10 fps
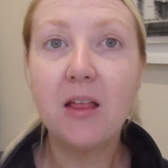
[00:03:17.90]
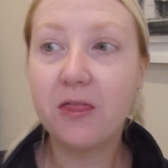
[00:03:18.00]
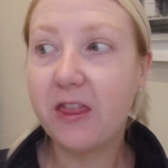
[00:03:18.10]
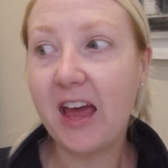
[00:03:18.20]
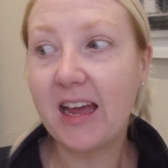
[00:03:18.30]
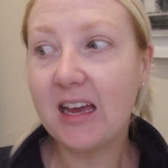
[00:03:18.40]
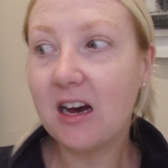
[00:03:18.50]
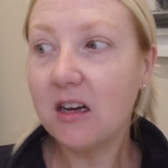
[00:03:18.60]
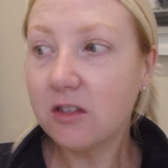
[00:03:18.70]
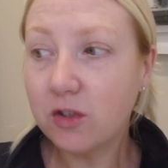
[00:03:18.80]
They
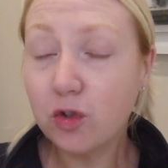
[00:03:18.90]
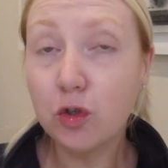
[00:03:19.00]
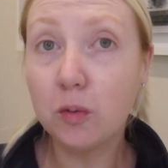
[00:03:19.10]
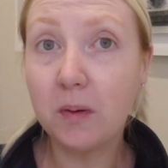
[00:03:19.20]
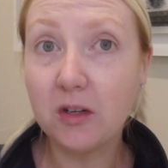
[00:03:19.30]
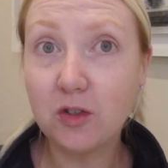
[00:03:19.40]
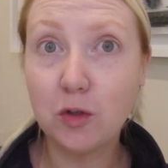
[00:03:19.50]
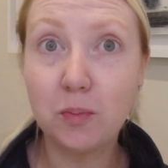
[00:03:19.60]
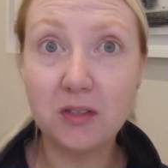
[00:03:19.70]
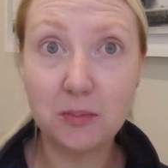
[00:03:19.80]
are super
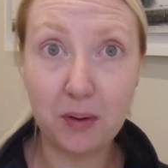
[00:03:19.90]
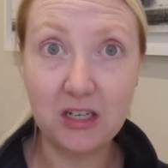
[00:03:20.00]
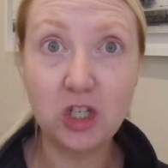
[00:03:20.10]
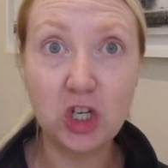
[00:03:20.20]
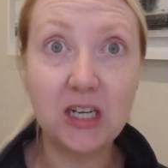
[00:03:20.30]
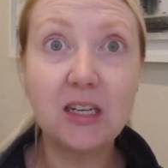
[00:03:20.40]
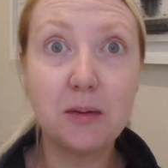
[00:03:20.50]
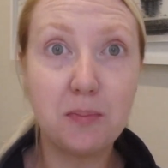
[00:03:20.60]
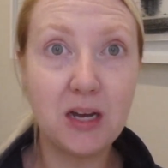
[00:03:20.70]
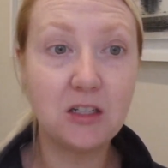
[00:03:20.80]
spongy
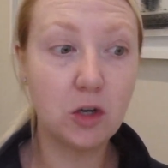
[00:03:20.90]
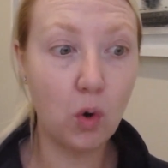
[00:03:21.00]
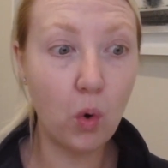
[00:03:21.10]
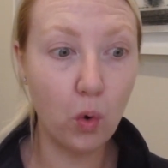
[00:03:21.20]
compared to